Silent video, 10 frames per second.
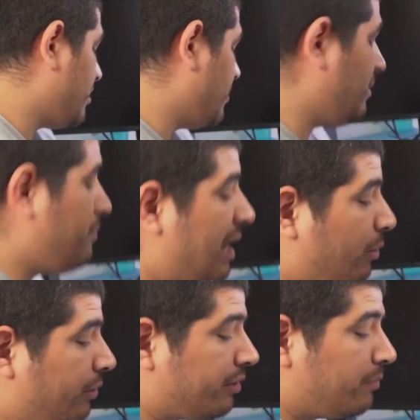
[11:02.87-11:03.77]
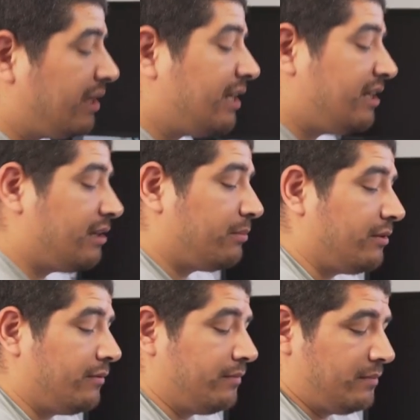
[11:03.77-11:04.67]
it could be malware, it could be any
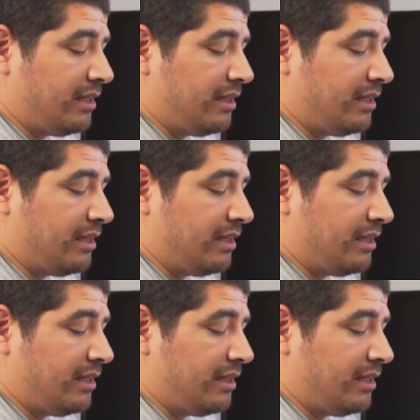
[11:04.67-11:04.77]
number of